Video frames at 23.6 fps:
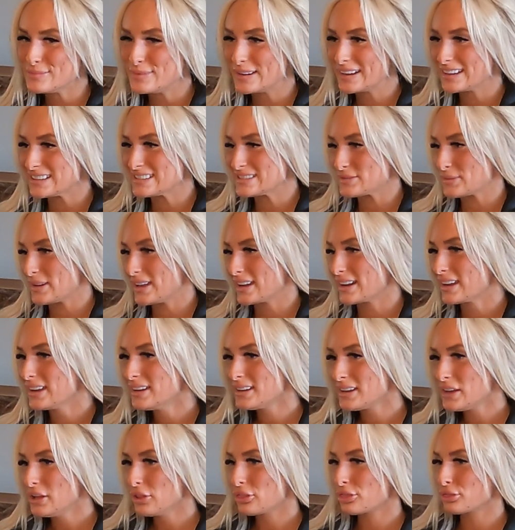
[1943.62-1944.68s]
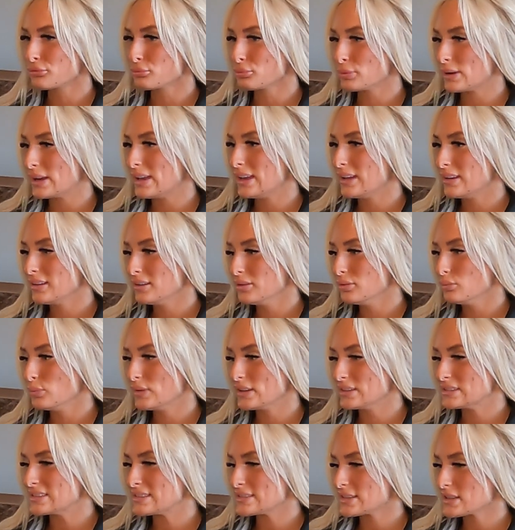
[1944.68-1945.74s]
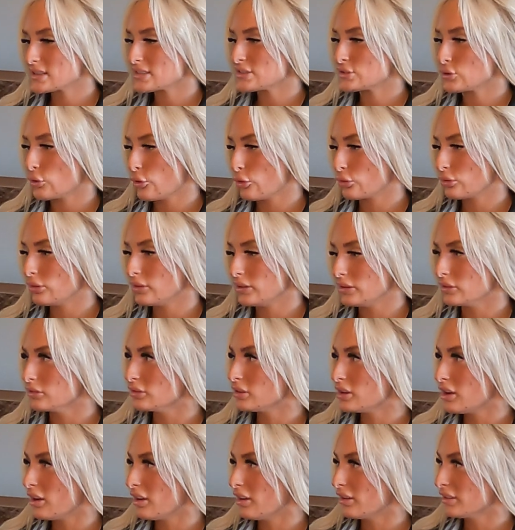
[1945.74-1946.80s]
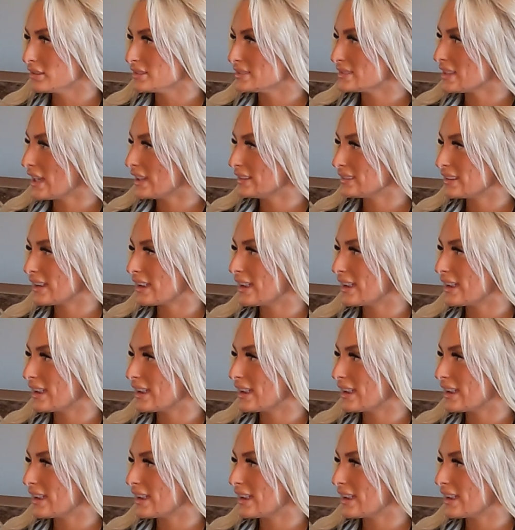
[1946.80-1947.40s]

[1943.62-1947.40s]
because we had 6 total ill calls that day.